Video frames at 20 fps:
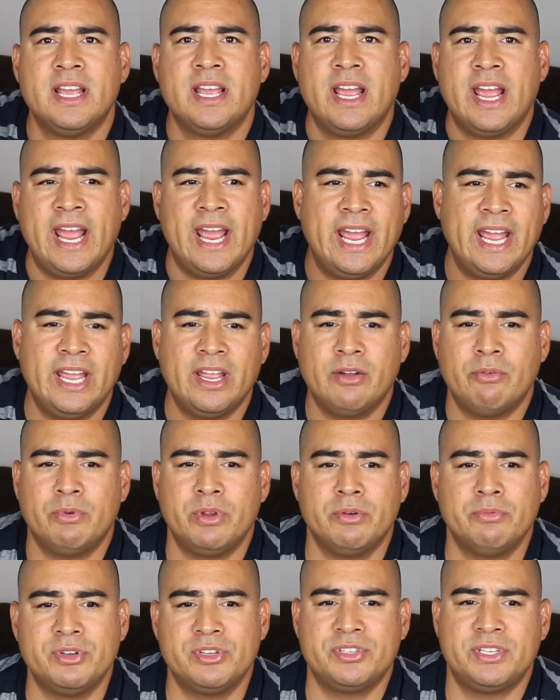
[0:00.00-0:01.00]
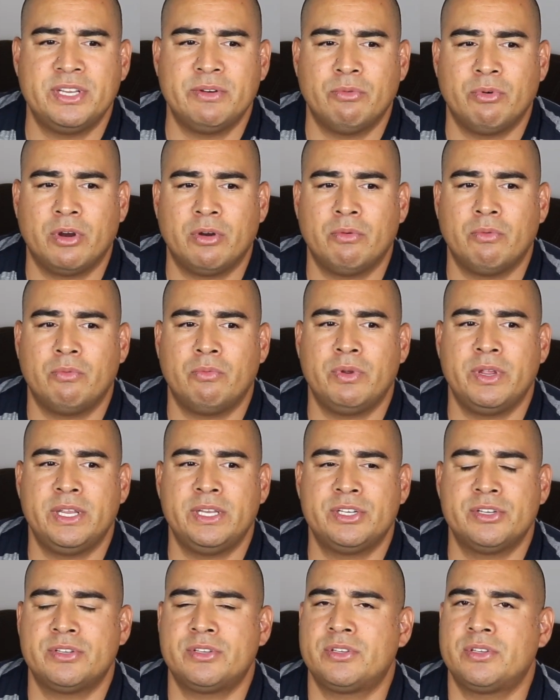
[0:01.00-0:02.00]
Hey, we're going
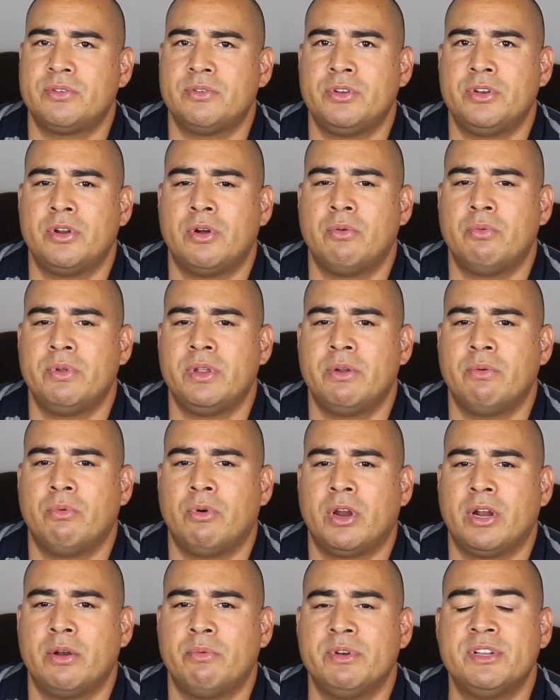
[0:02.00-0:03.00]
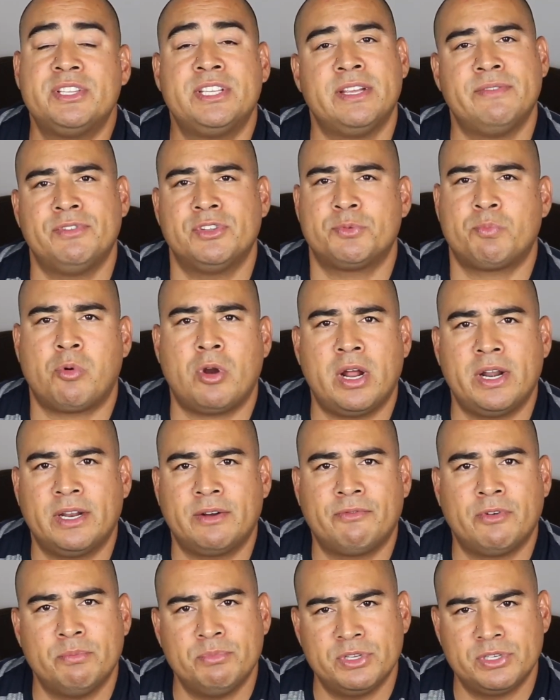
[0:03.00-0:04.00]
to receive this product
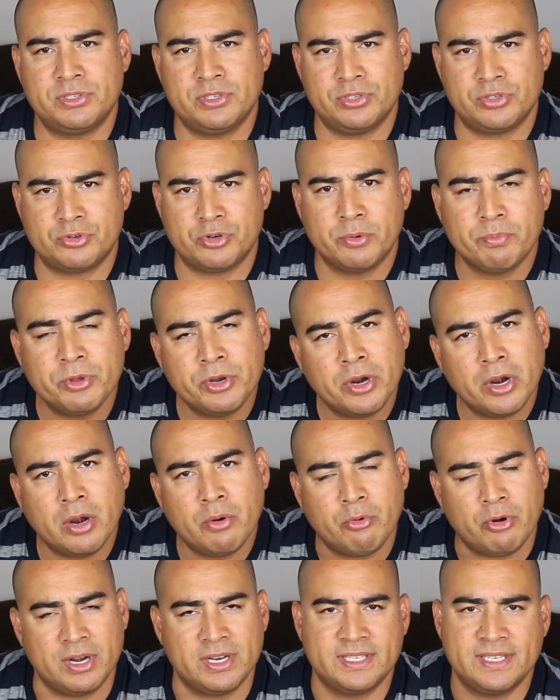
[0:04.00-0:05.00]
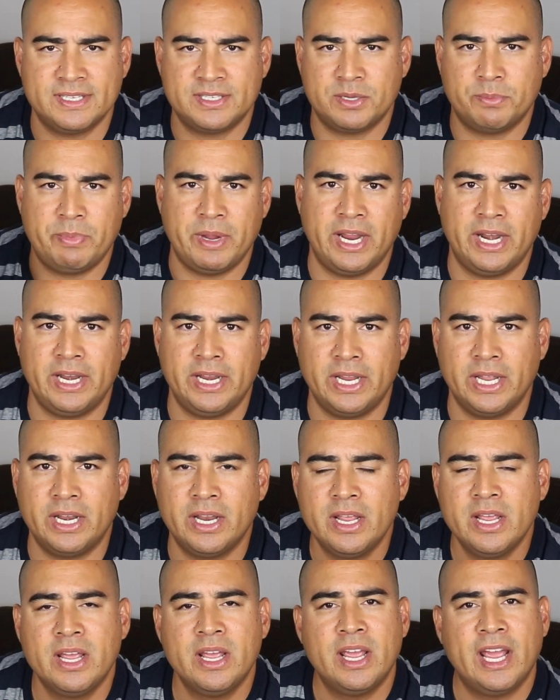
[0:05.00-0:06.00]
from this distributor. We're anticipating it.
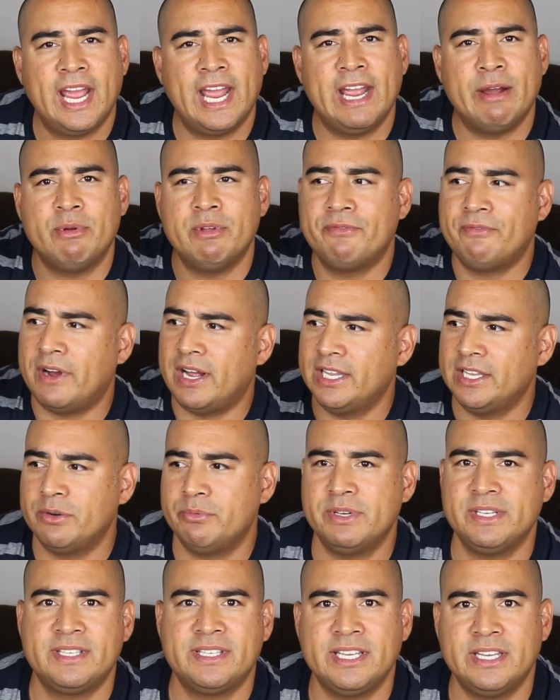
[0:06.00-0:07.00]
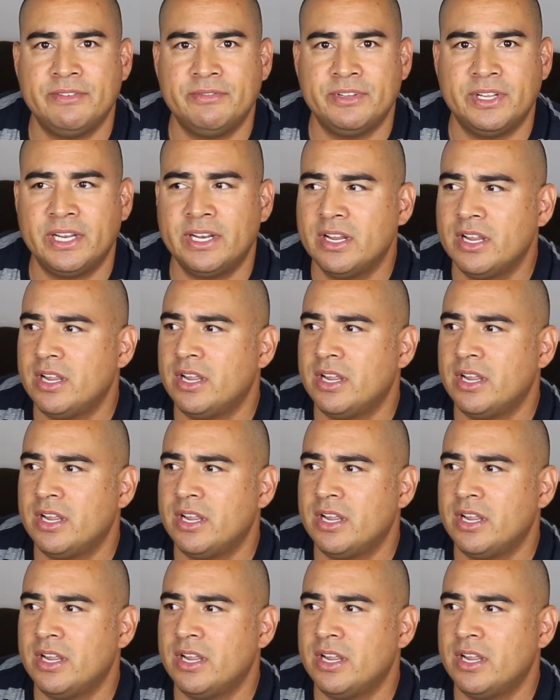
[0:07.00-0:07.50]
Hey, we finally received it.